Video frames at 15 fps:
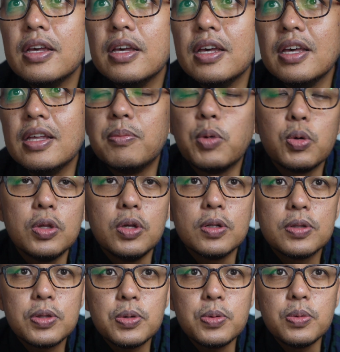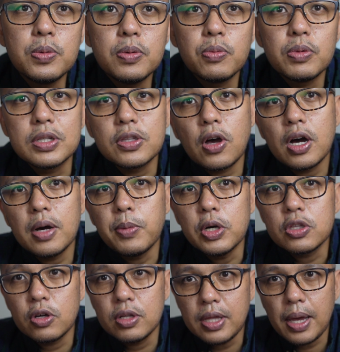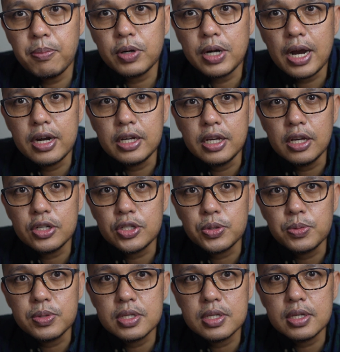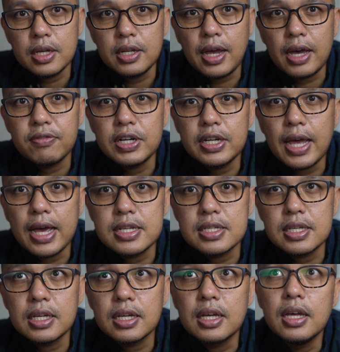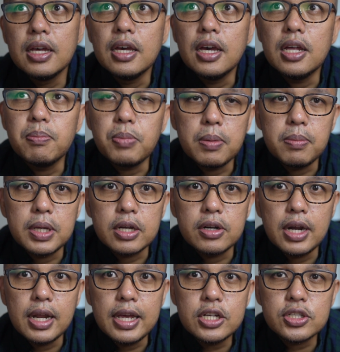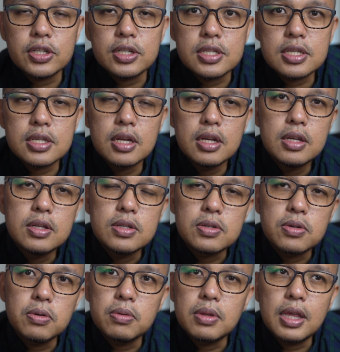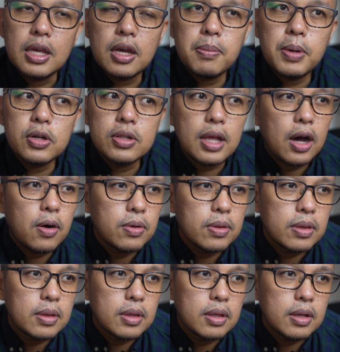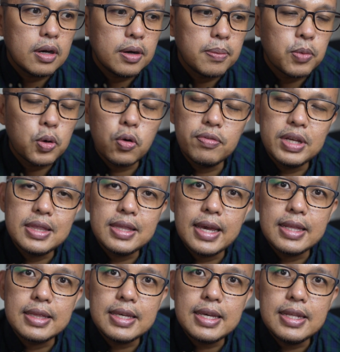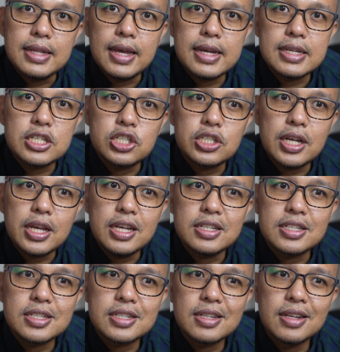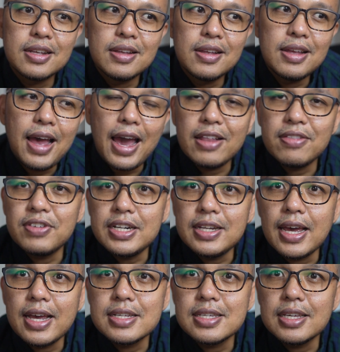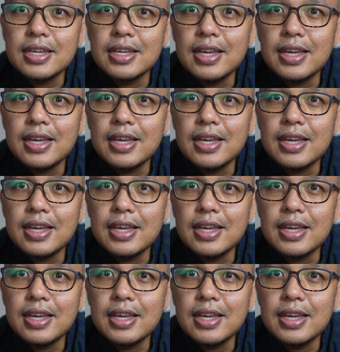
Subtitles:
In Module 2, we'll talk about contemporary issues in advertising and public relations. So think about how COVID-19 has changed advertising.